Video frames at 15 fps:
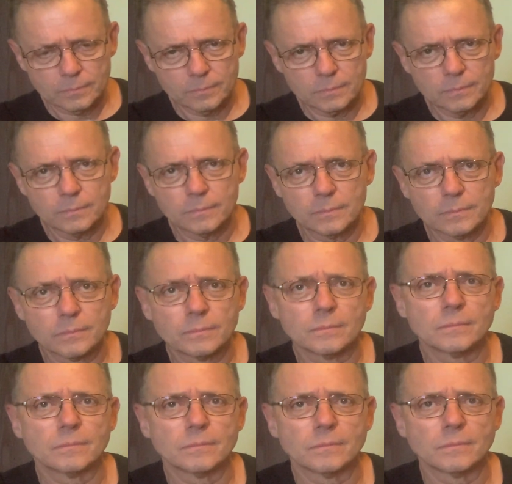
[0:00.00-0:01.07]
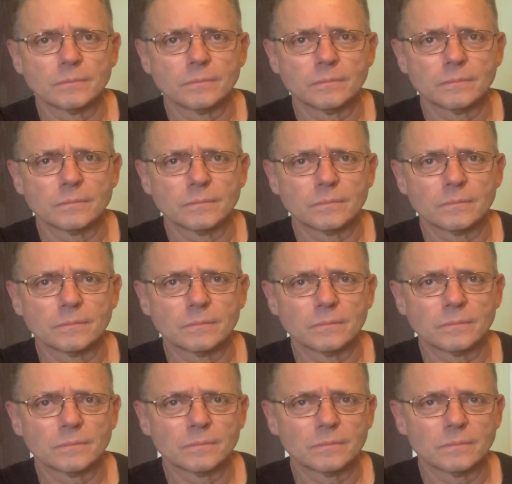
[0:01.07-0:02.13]

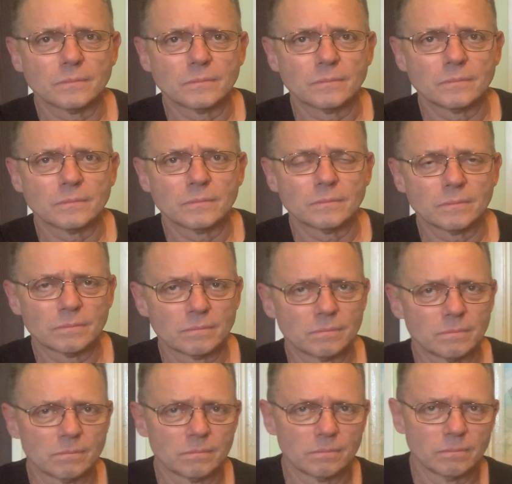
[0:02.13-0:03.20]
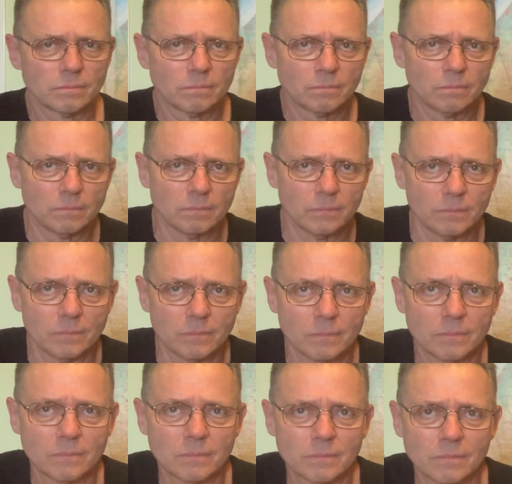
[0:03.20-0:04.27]

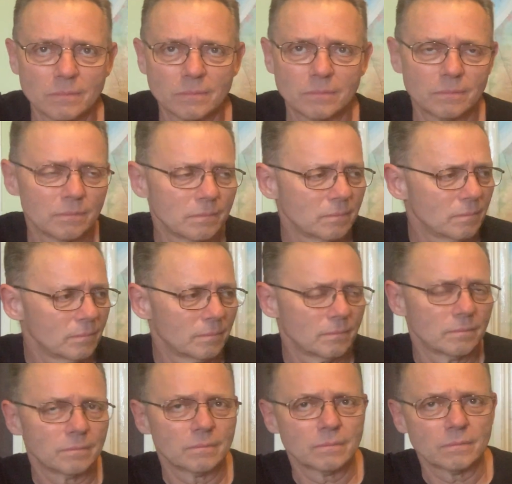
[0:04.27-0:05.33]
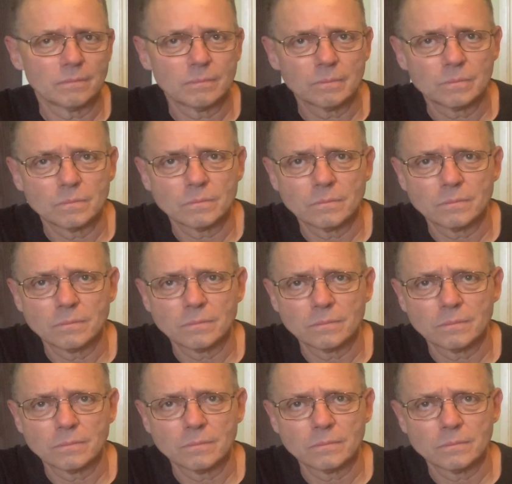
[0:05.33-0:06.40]

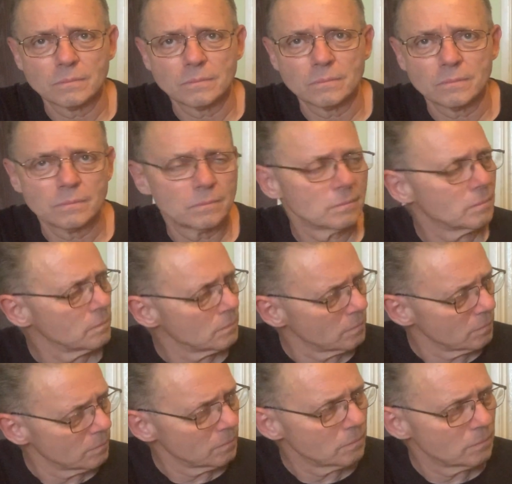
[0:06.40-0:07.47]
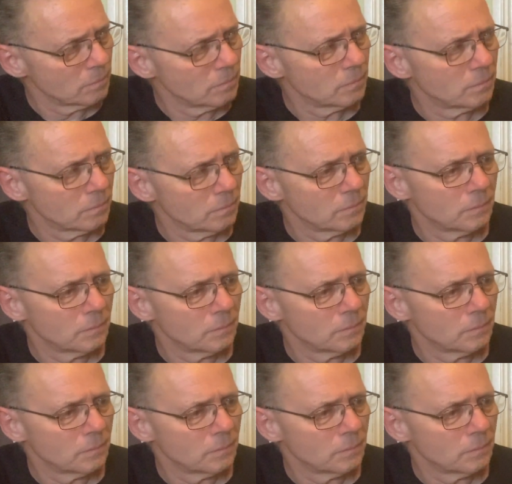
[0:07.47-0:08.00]
(silent)